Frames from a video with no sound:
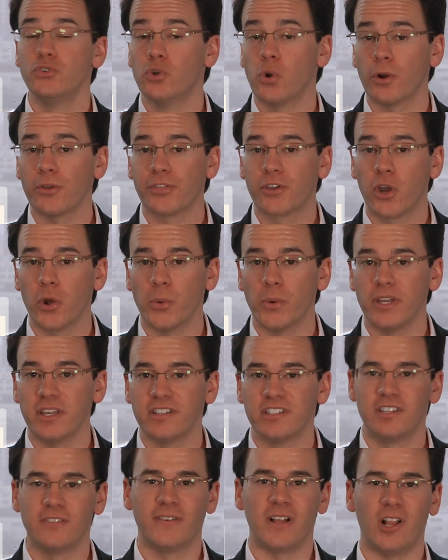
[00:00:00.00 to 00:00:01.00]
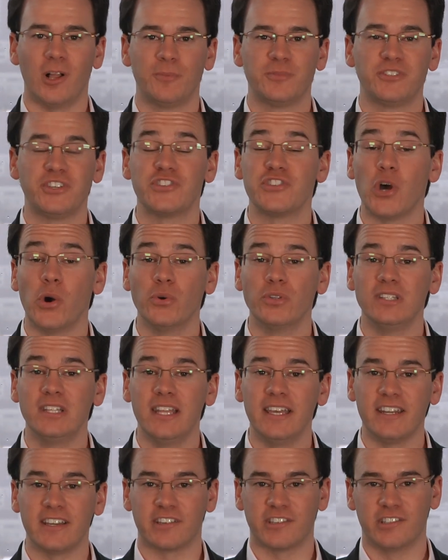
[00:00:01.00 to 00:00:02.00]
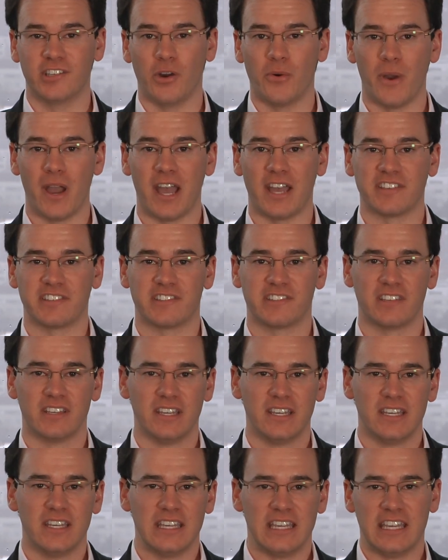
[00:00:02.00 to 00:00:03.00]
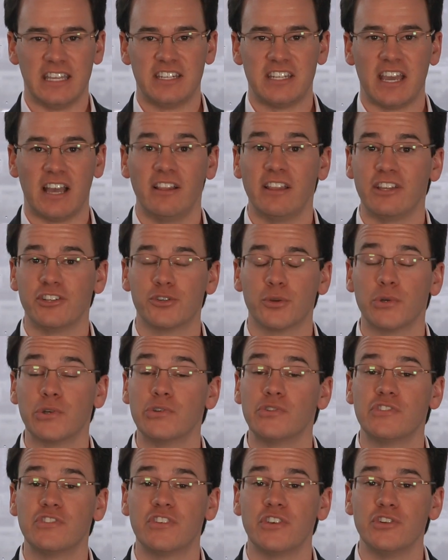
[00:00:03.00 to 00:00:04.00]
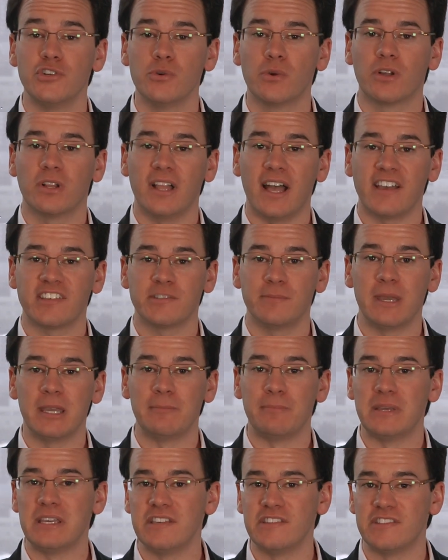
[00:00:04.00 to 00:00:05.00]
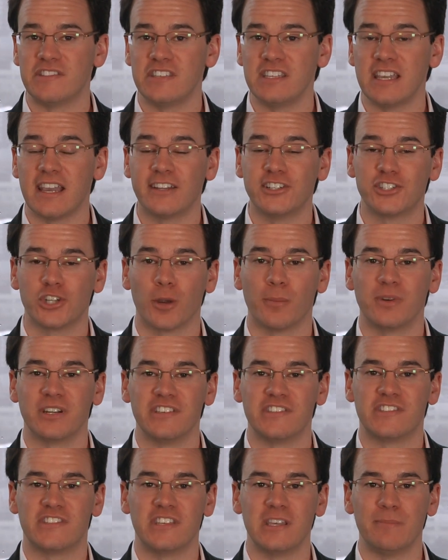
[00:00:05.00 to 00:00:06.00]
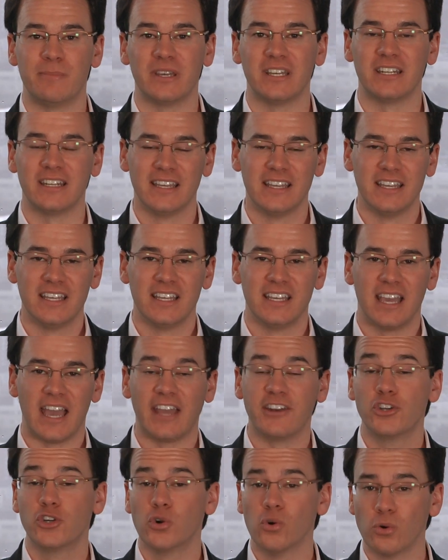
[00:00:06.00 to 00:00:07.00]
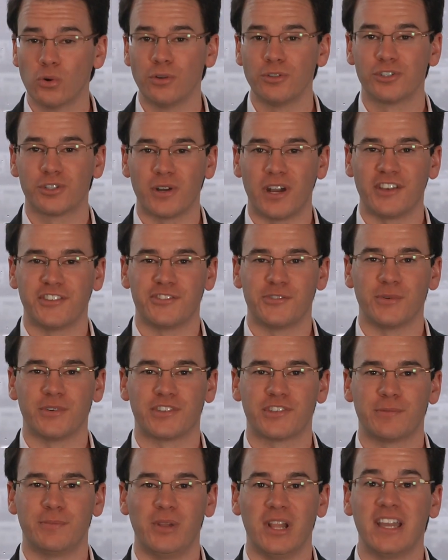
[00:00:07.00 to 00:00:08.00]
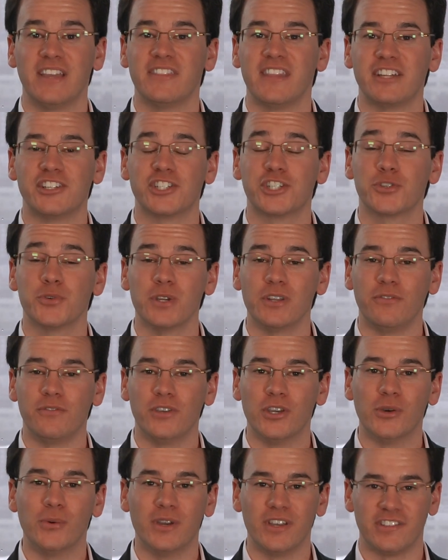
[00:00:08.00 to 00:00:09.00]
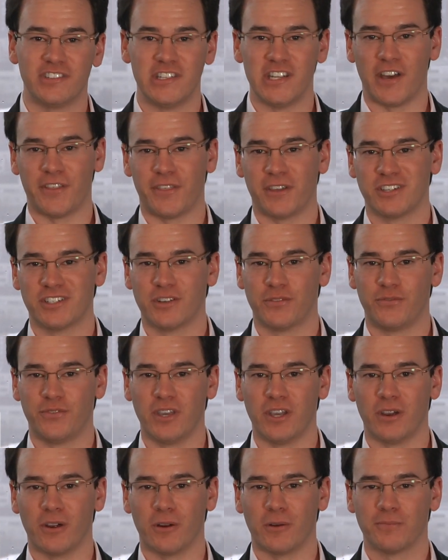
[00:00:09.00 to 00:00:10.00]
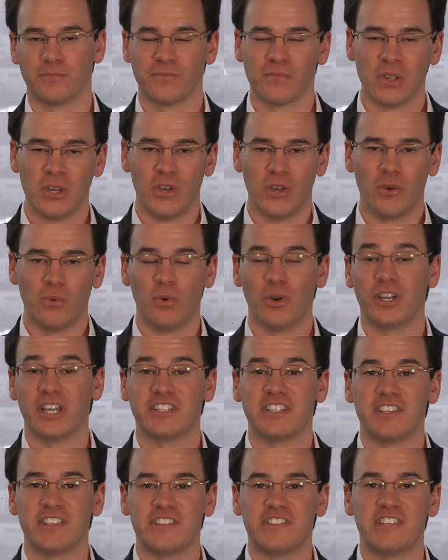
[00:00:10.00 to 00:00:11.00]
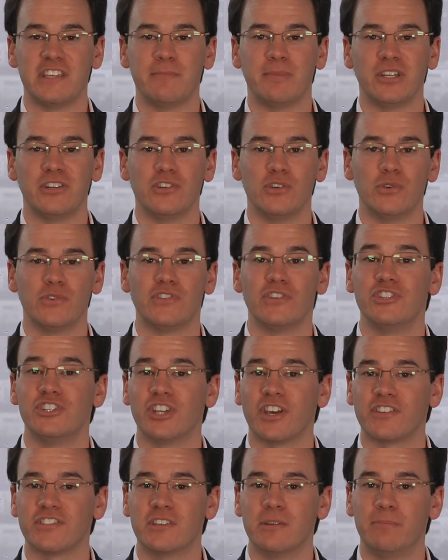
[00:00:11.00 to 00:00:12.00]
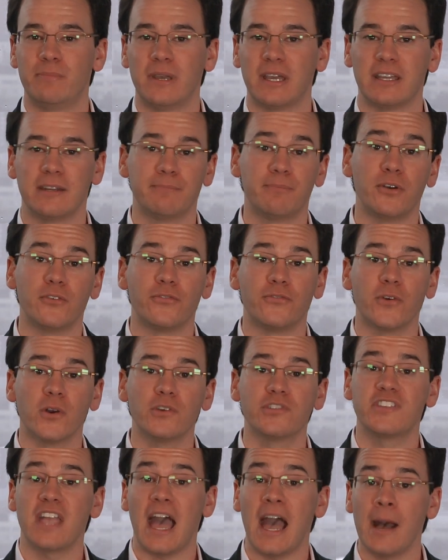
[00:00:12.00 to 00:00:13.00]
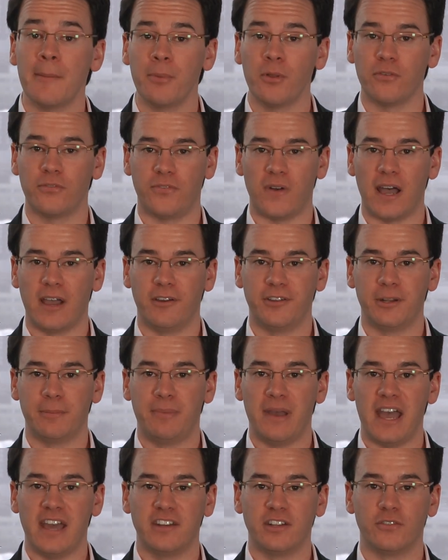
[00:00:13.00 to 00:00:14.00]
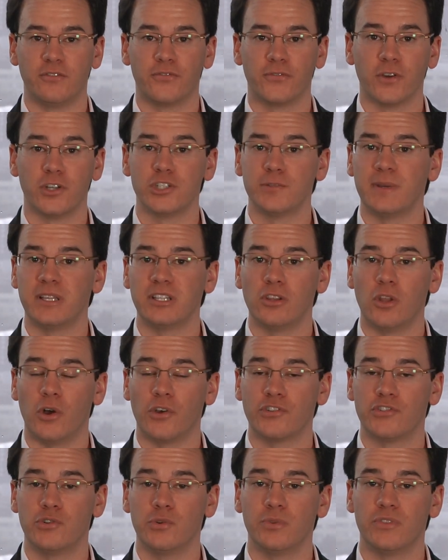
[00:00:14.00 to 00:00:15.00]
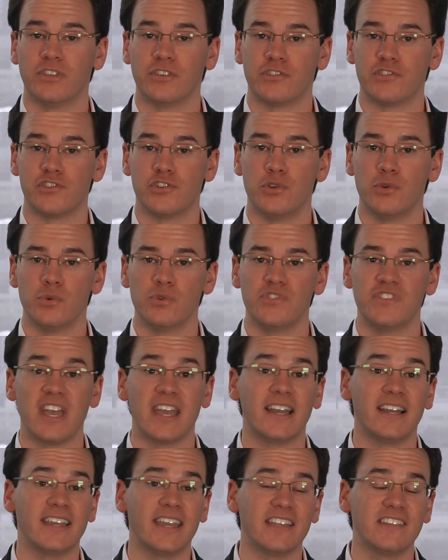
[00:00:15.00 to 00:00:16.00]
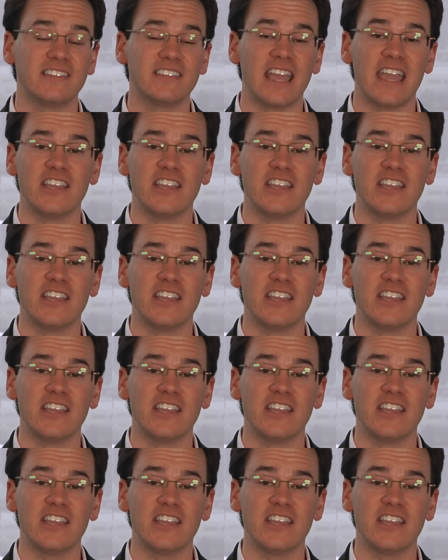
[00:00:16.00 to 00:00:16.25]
North Korea develops its own Linux OS. Intel introduces a new classmate PC at Germany's CeBIT, and Google tries to explain that Street View is nothing to fear. We'll get to the CeBIT news in just a bit, but first, Apple filed a patent infringement lawsuit this Tuesday against